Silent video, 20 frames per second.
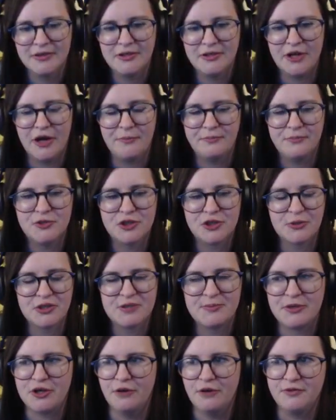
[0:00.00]
you know, just wants to
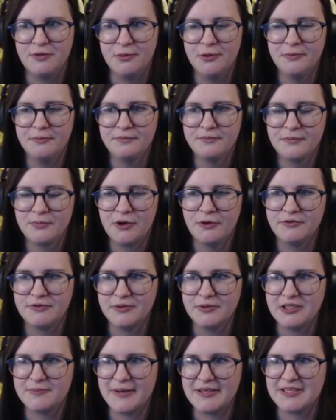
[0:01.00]
be comfortable, comfortable
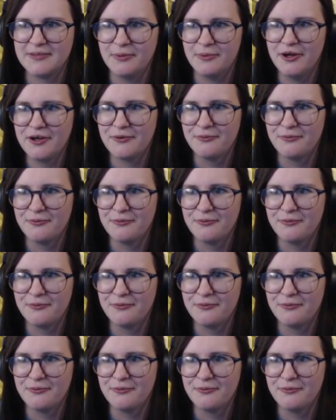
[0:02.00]
in his place of work.